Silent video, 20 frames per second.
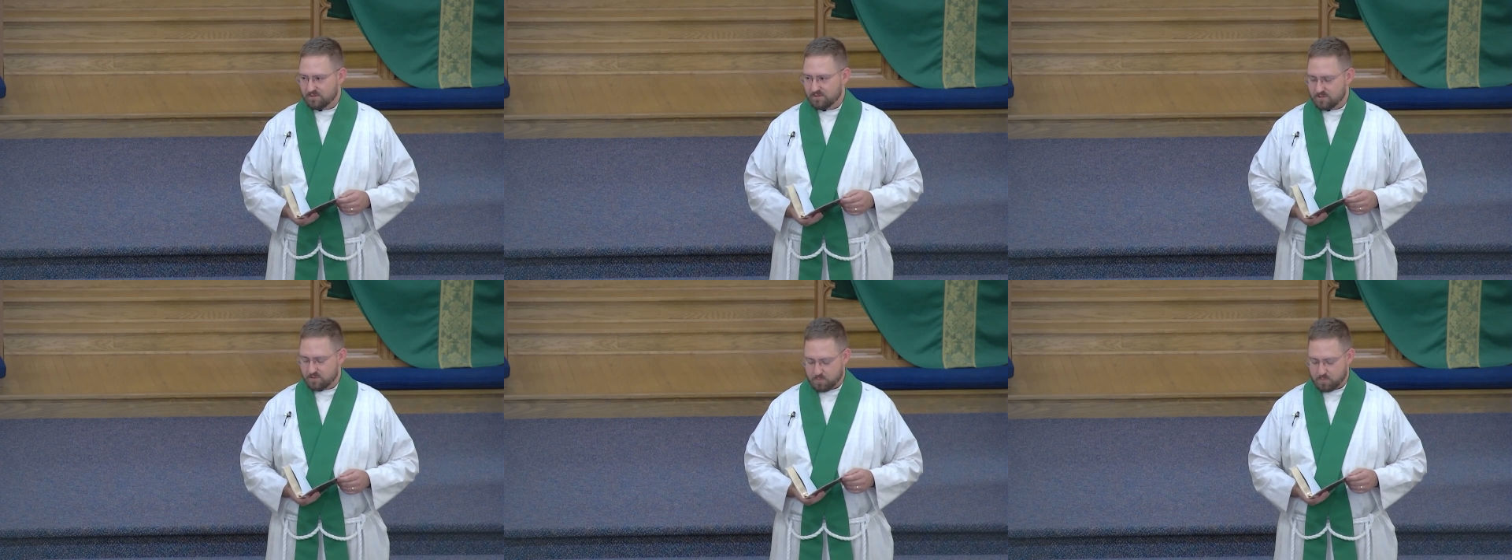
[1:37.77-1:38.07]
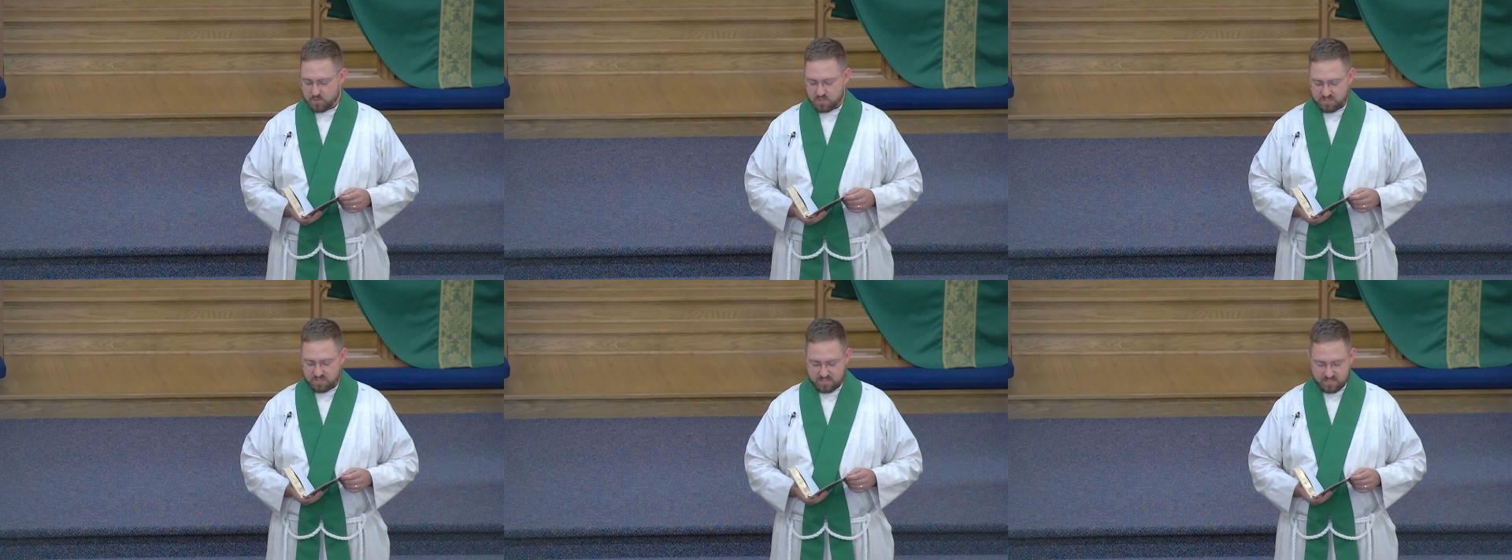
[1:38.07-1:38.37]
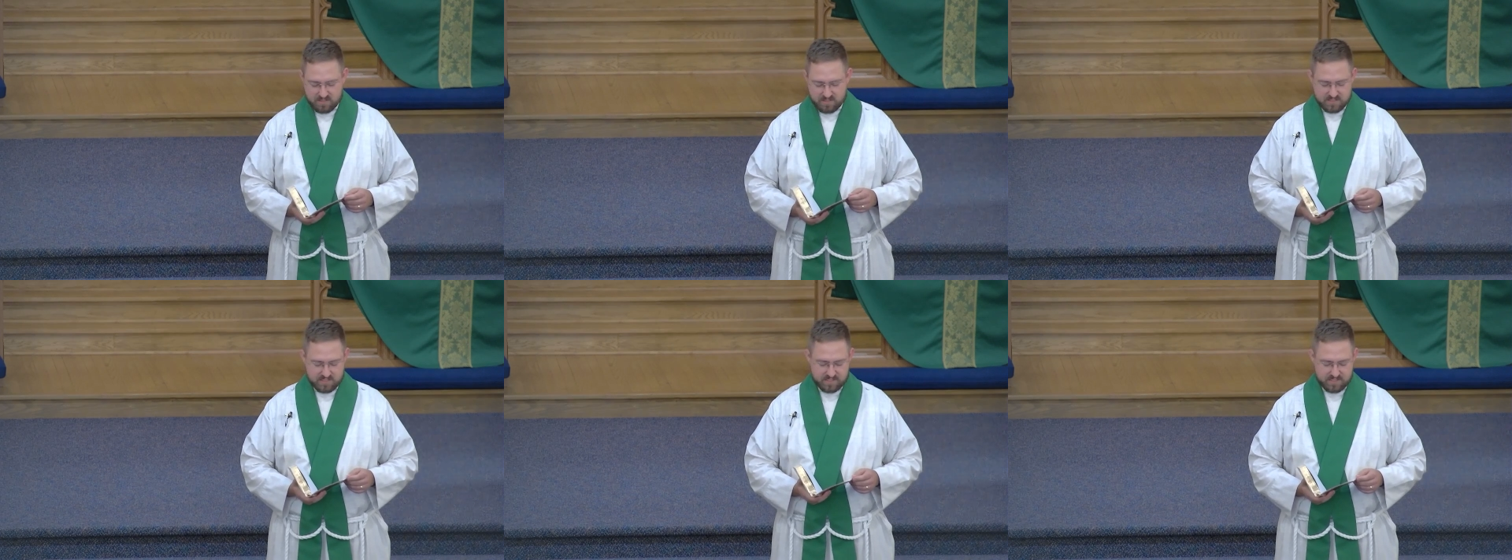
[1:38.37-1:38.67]
Scripture
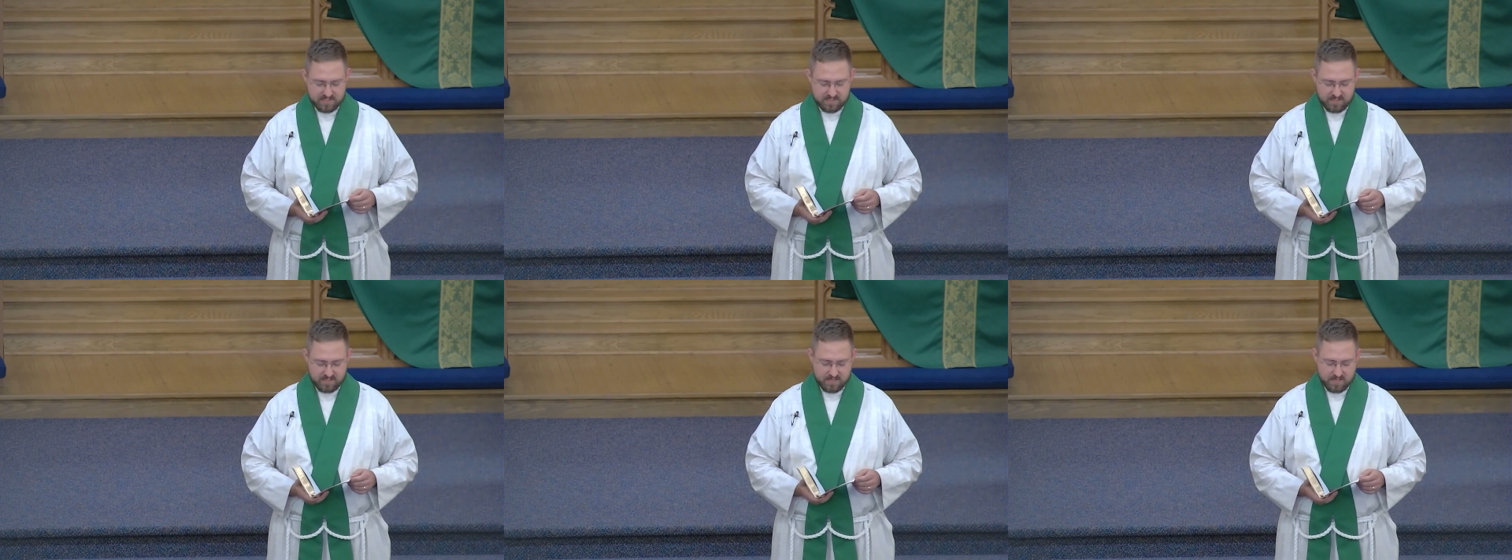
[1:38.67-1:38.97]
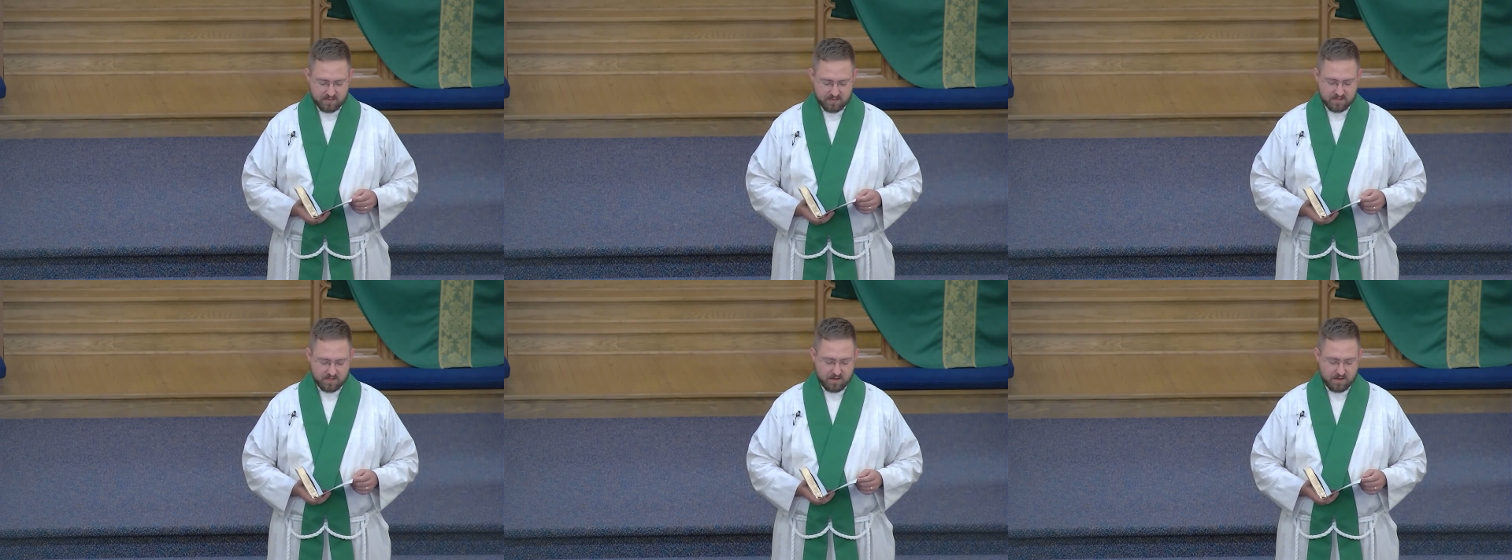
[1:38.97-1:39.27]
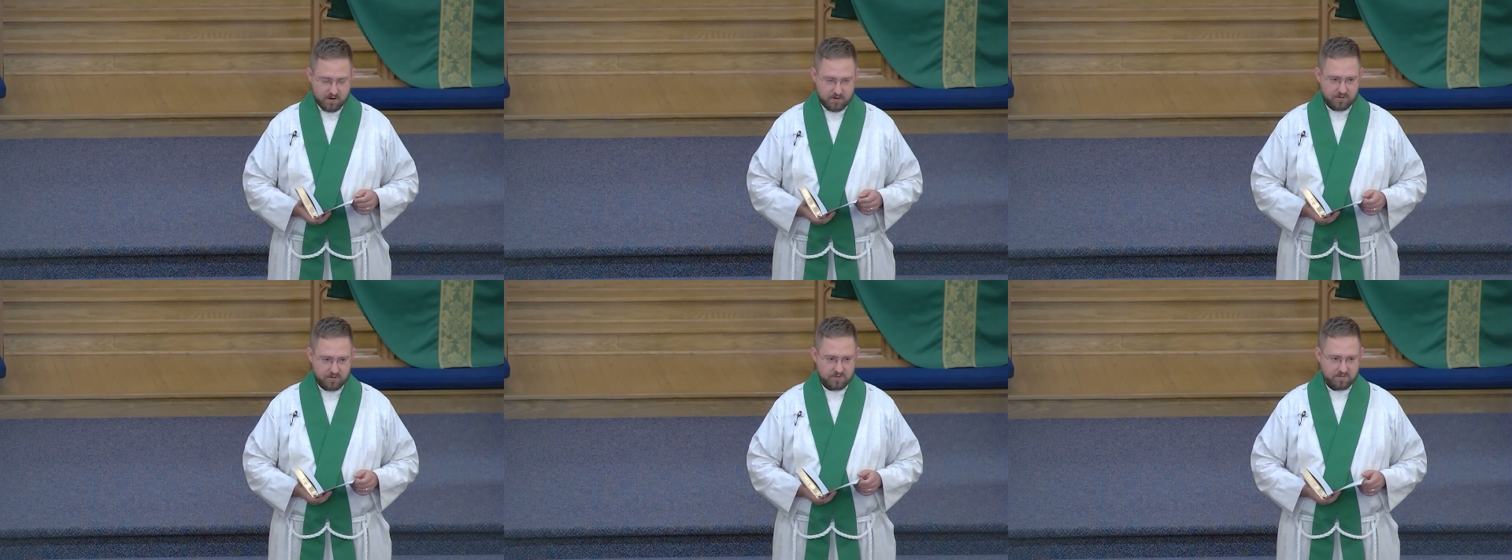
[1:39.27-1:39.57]
tells us that out of the
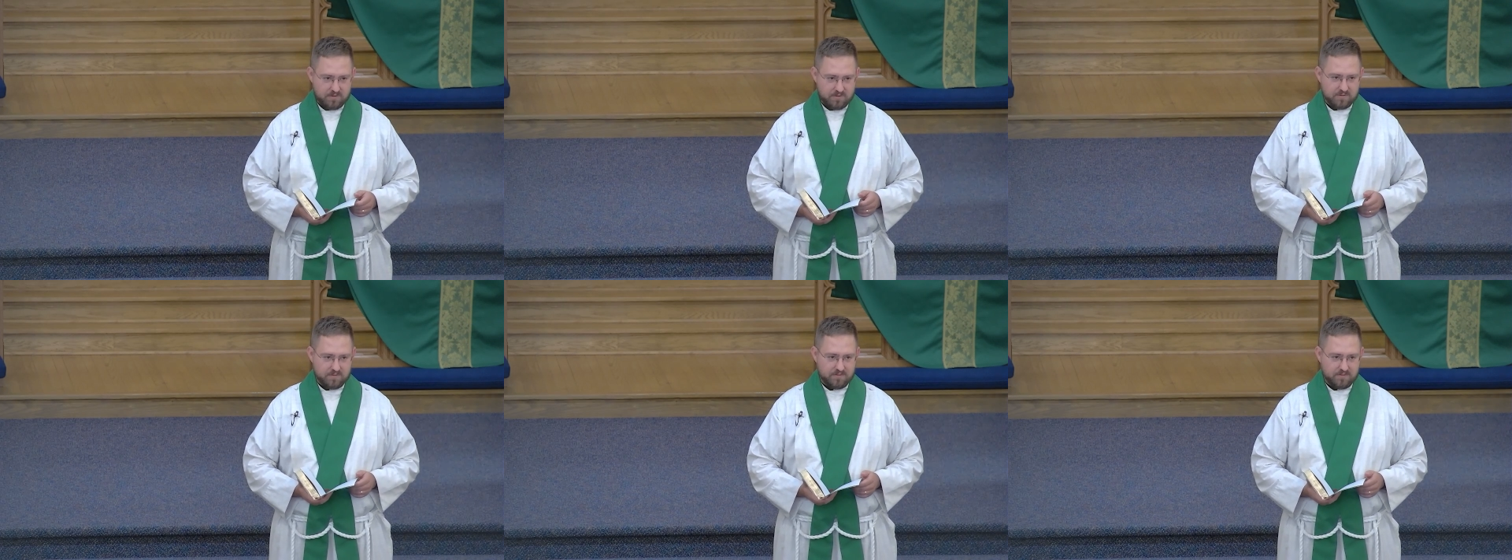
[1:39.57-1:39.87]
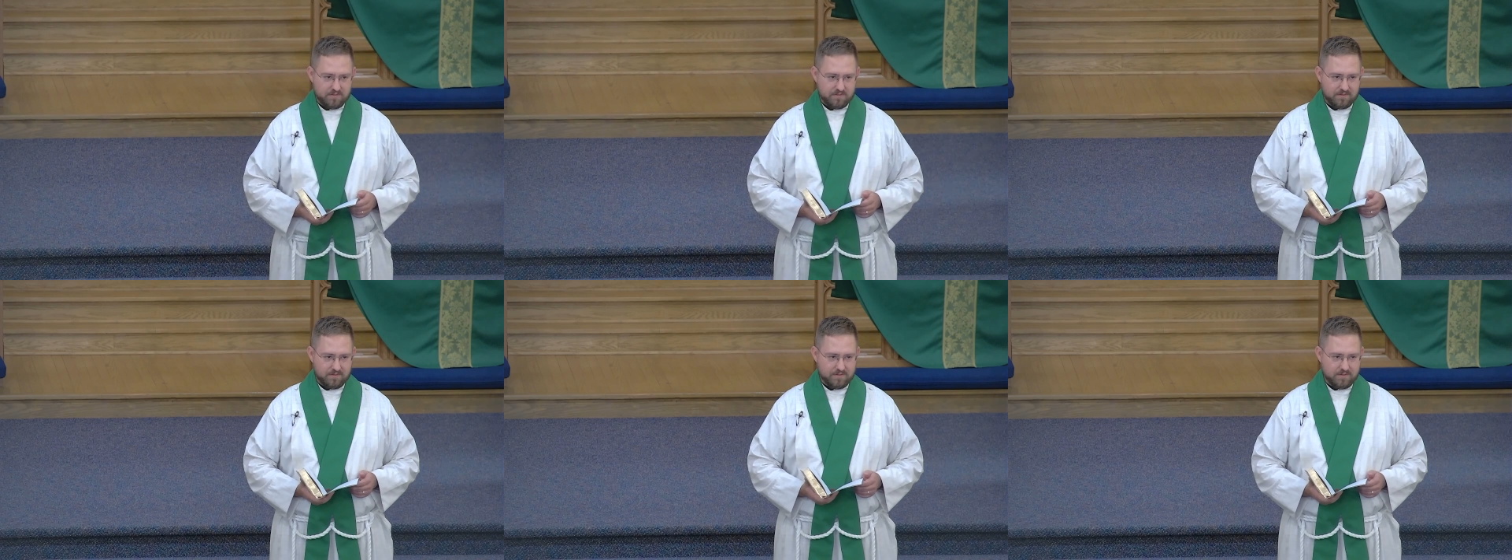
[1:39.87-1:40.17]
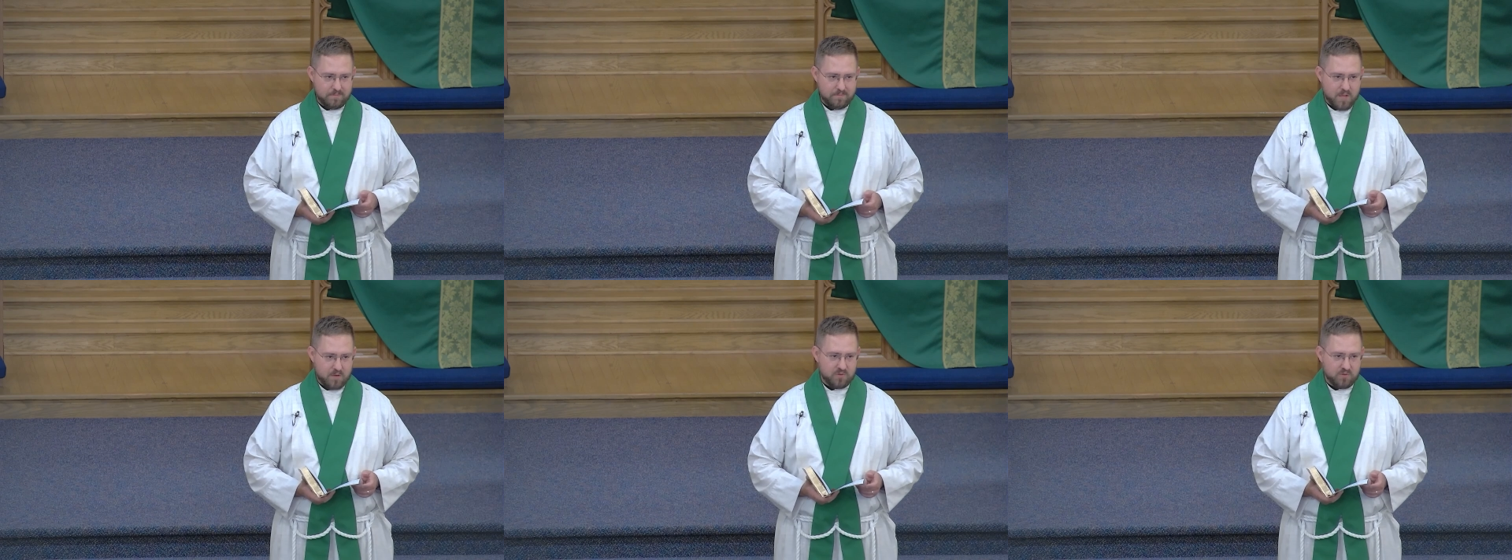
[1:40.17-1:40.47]
heart,
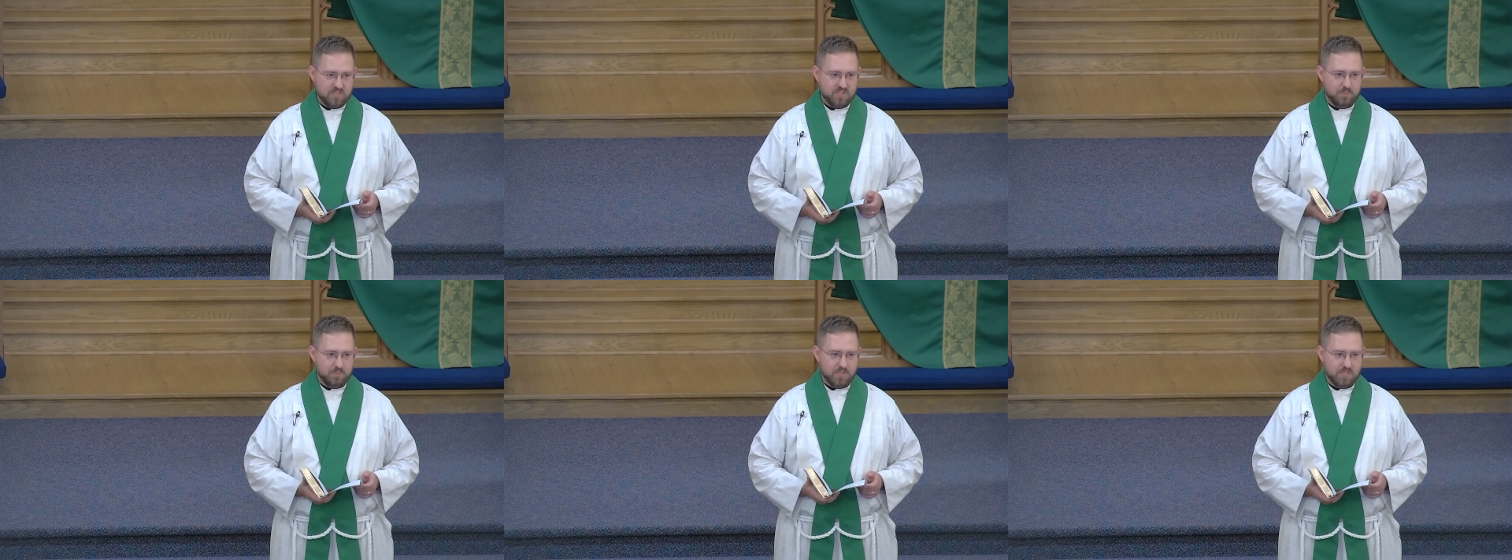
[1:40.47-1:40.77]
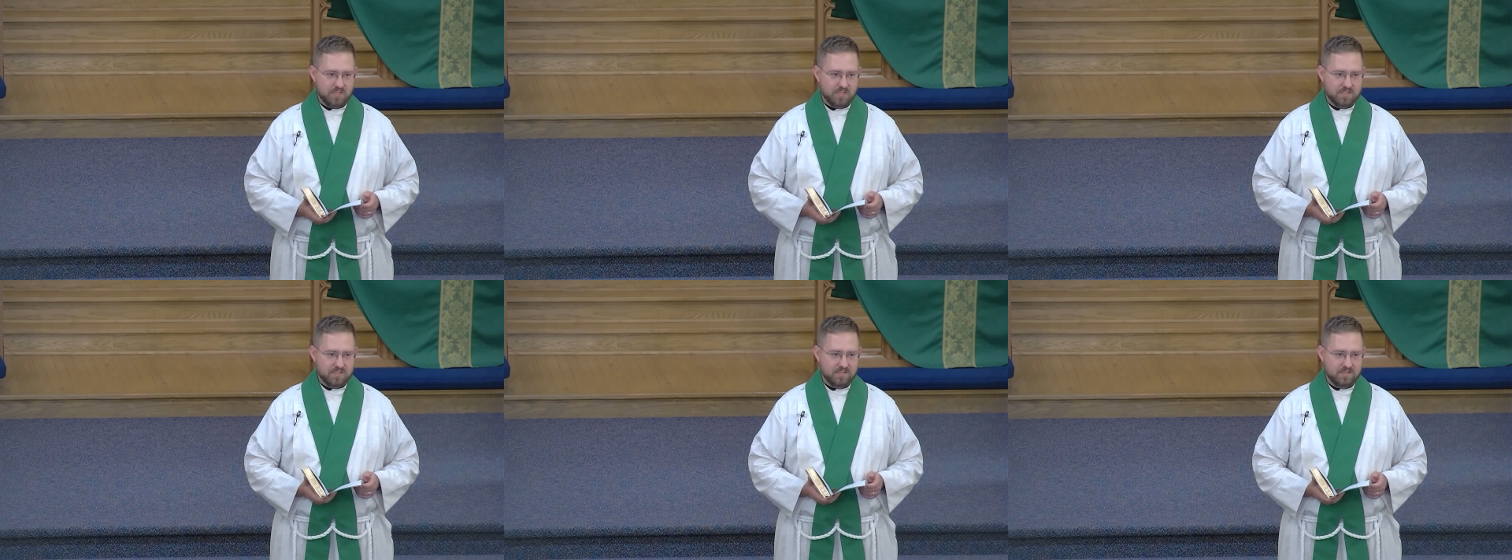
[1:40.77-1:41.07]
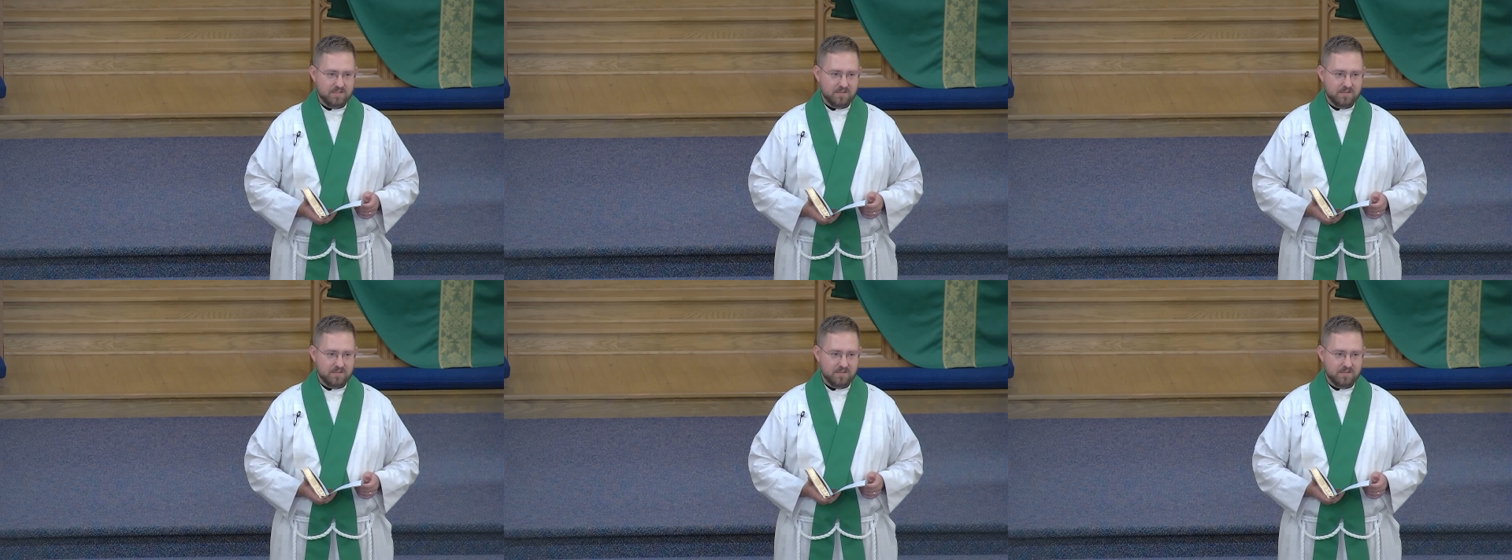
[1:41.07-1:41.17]
the mouth speaks.